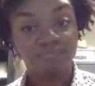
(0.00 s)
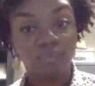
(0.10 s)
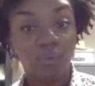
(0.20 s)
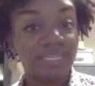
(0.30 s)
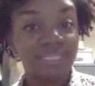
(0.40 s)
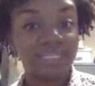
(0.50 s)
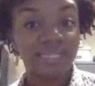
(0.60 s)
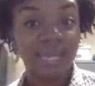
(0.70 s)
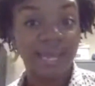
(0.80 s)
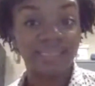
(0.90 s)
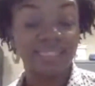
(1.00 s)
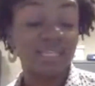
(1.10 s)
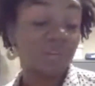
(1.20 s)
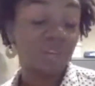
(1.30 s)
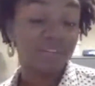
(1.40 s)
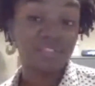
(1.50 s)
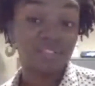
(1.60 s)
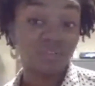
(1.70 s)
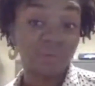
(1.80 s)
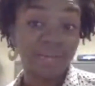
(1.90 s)
pointed at the EP Office of
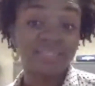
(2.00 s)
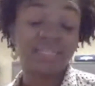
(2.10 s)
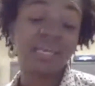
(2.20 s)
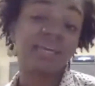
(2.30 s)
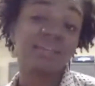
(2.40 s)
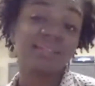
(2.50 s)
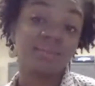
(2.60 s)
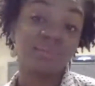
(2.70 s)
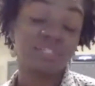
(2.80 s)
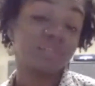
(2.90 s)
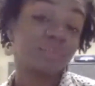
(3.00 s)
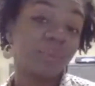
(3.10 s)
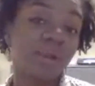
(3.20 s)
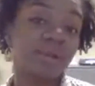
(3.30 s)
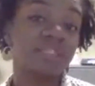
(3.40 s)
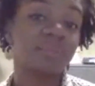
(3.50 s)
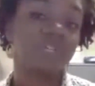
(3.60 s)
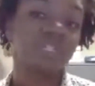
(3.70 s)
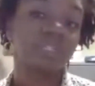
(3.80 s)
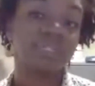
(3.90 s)
Civil Rights, and which is important,
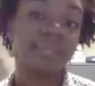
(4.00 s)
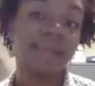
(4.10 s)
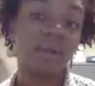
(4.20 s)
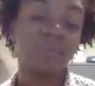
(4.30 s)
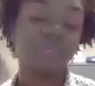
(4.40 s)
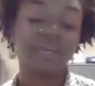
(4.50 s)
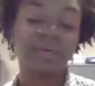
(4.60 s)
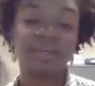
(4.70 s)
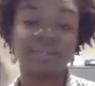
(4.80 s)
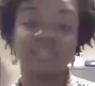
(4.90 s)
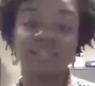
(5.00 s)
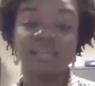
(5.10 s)
especially now, because